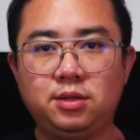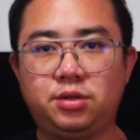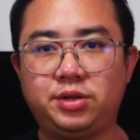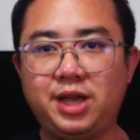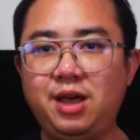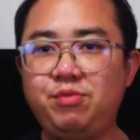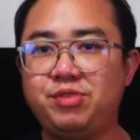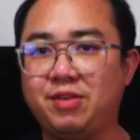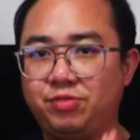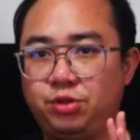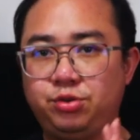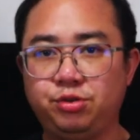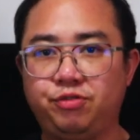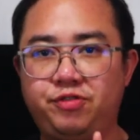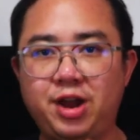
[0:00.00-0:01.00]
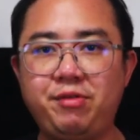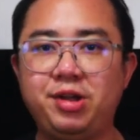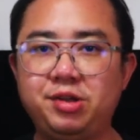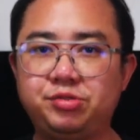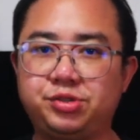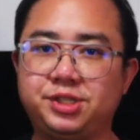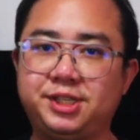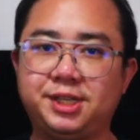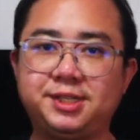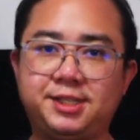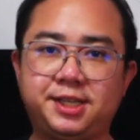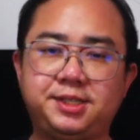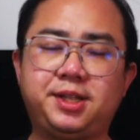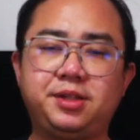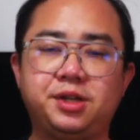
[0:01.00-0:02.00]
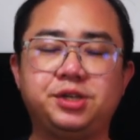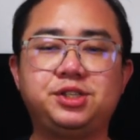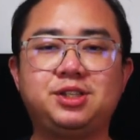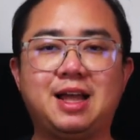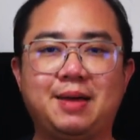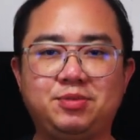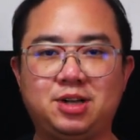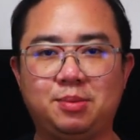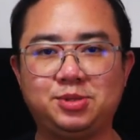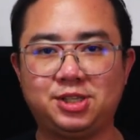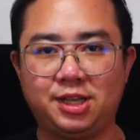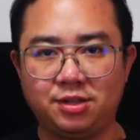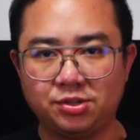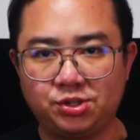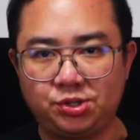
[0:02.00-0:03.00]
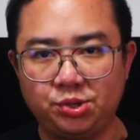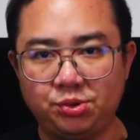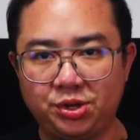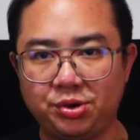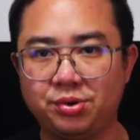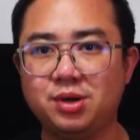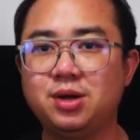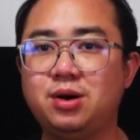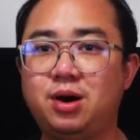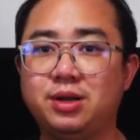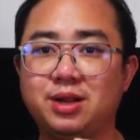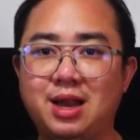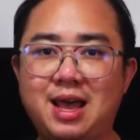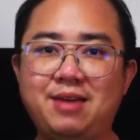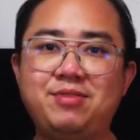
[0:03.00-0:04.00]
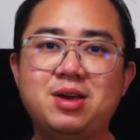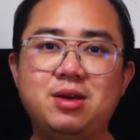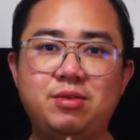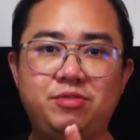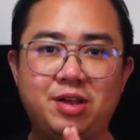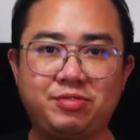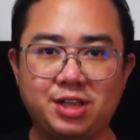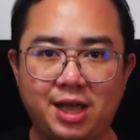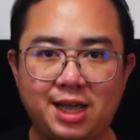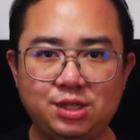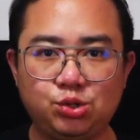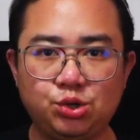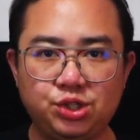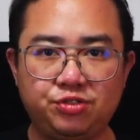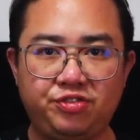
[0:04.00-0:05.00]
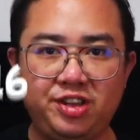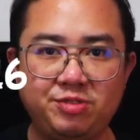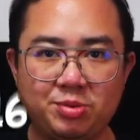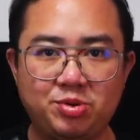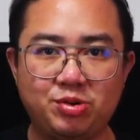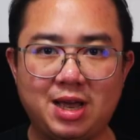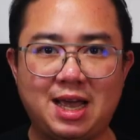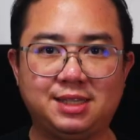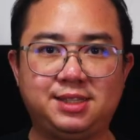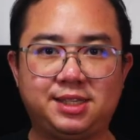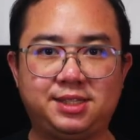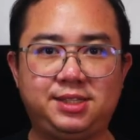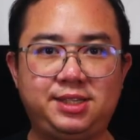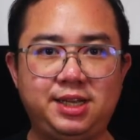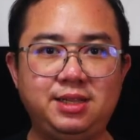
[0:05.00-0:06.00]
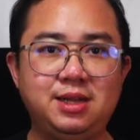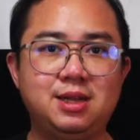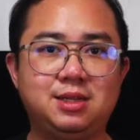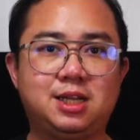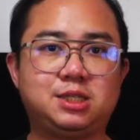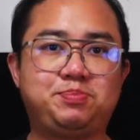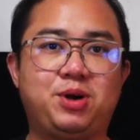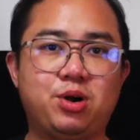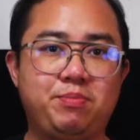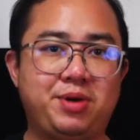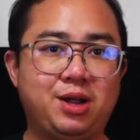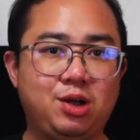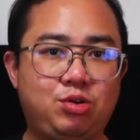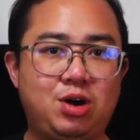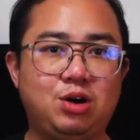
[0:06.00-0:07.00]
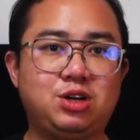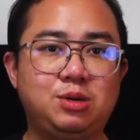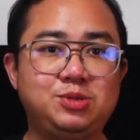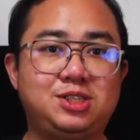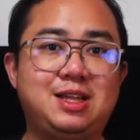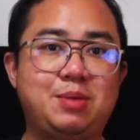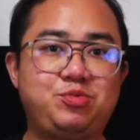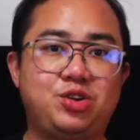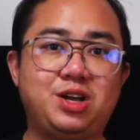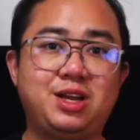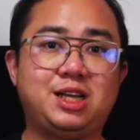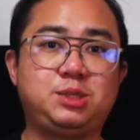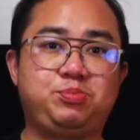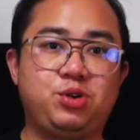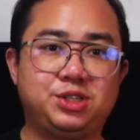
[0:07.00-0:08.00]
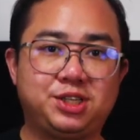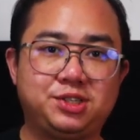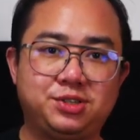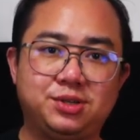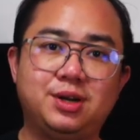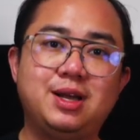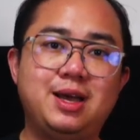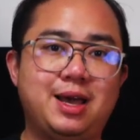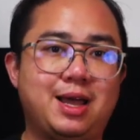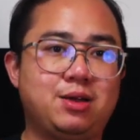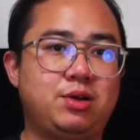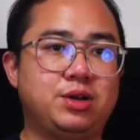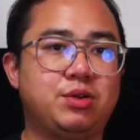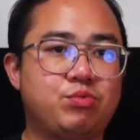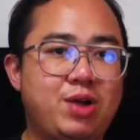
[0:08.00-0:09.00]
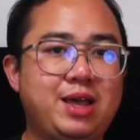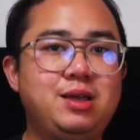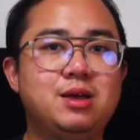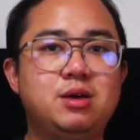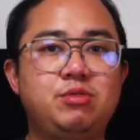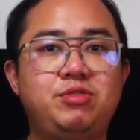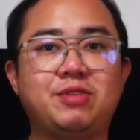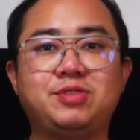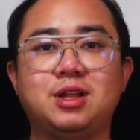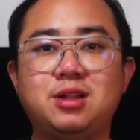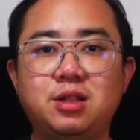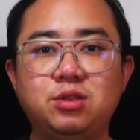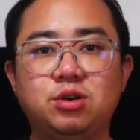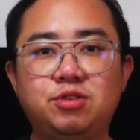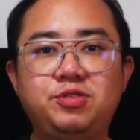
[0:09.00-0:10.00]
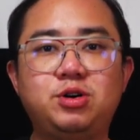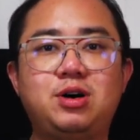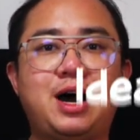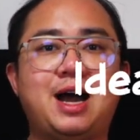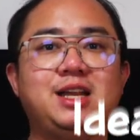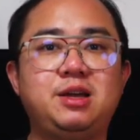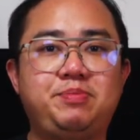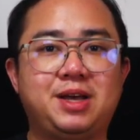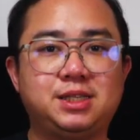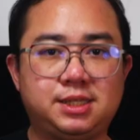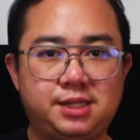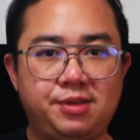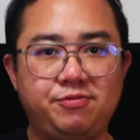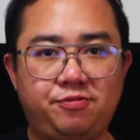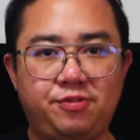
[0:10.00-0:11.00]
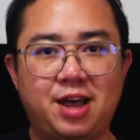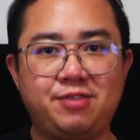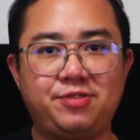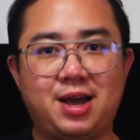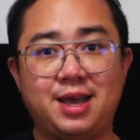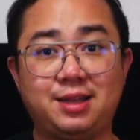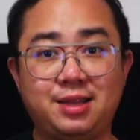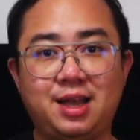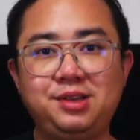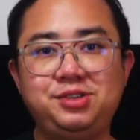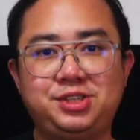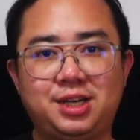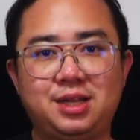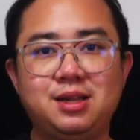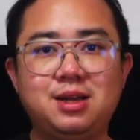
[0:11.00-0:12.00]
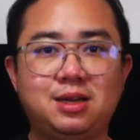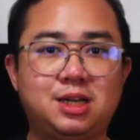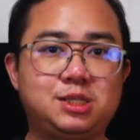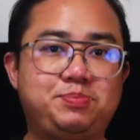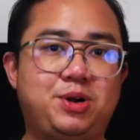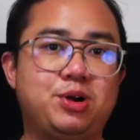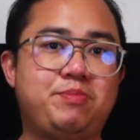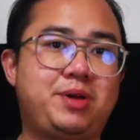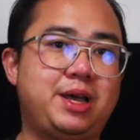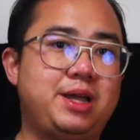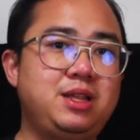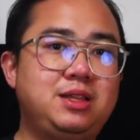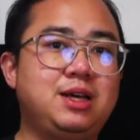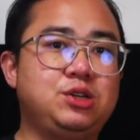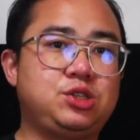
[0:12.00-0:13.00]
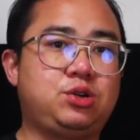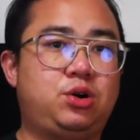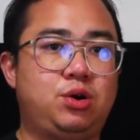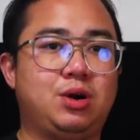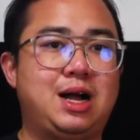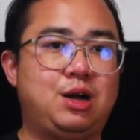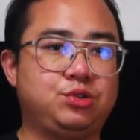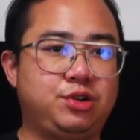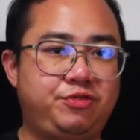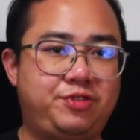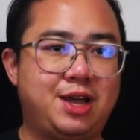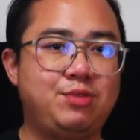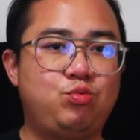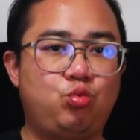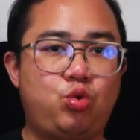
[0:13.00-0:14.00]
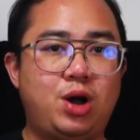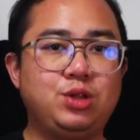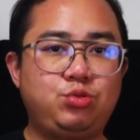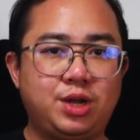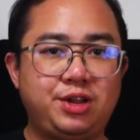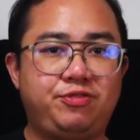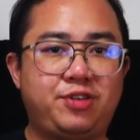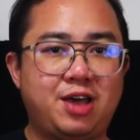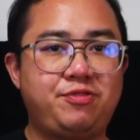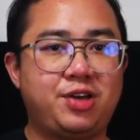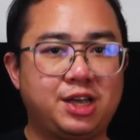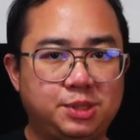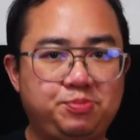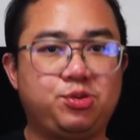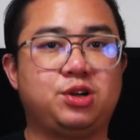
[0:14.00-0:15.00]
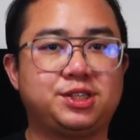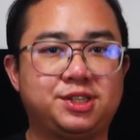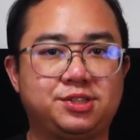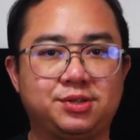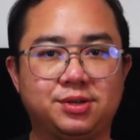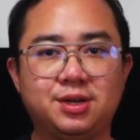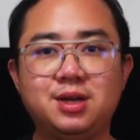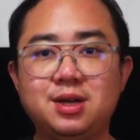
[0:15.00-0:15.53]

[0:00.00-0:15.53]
Today, we have two very interesting 16-inch laptops in the studio. On the left, we have the ASUS VivoBook S16 that's powered by a Qualcomm Snapdragon X processor, and on the right, we have the Lenovo IdeaPad Slim 5i 9 Gen that's powered by Intel's Core Ultra 5 125H processor.